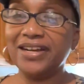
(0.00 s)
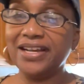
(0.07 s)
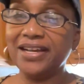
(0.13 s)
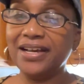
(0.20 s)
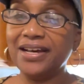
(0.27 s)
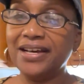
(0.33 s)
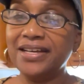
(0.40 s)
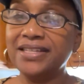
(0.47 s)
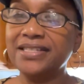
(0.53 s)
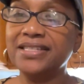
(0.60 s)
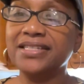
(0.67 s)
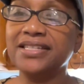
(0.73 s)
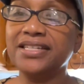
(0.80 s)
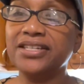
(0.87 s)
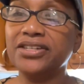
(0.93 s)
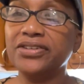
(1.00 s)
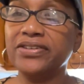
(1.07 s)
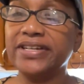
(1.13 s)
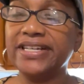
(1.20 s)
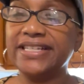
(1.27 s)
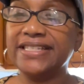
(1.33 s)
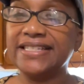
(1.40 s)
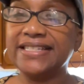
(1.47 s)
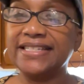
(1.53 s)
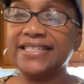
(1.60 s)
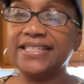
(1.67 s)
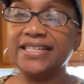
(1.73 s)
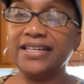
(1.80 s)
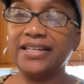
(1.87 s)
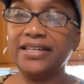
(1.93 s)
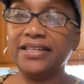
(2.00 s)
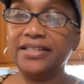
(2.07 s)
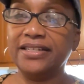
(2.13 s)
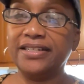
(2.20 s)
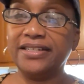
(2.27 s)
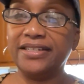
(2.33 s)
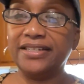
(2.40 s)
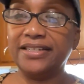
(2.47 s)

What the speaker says: Guys, dinner is done.